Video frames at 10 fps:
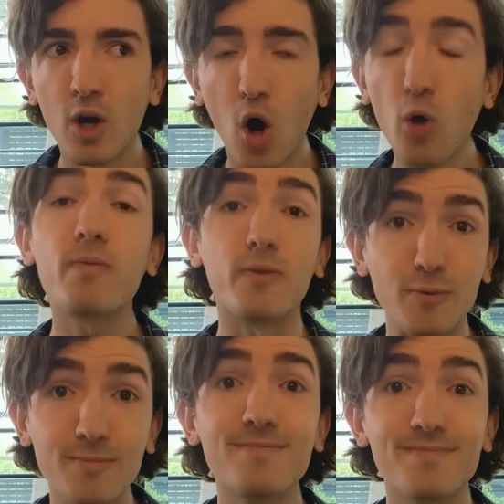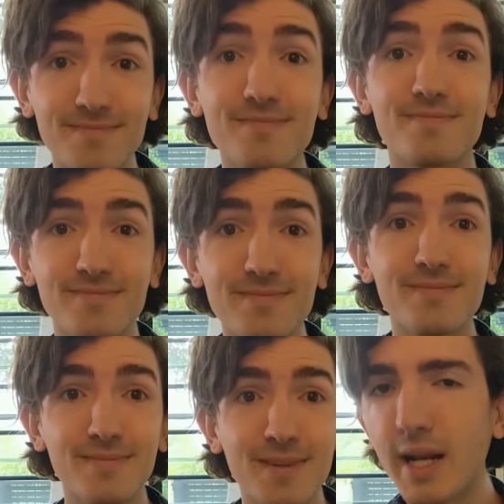hopeful. Now, why
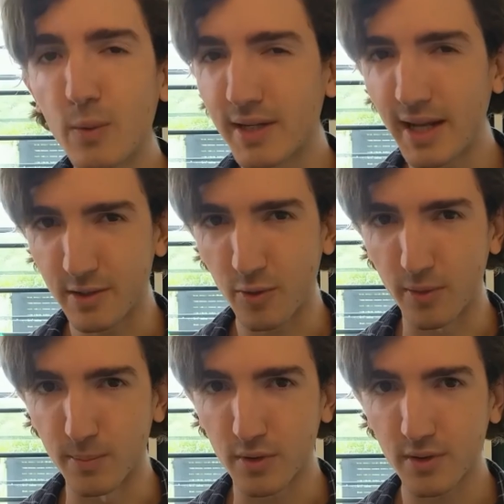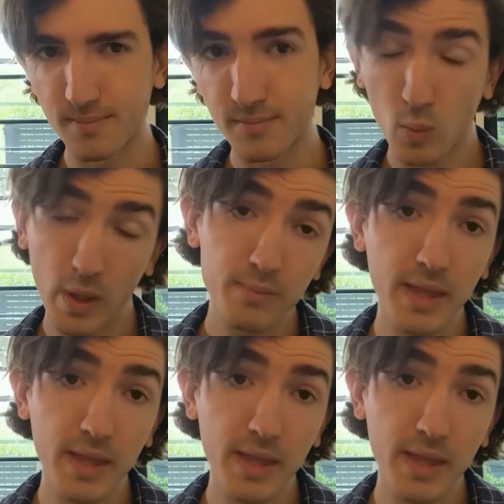would anyone get a Chromebook? Well, they're